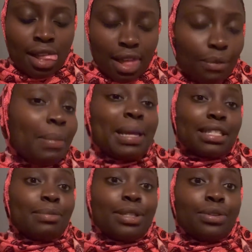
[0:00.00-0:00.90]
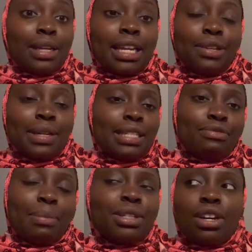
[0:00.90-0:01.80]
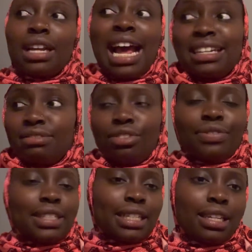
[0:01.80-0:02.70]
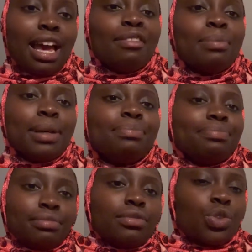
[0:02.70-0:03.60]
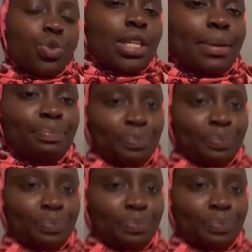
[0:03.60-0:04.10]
that we're meant to be doing anyways in Ramadan and obviously in life, but you'll see.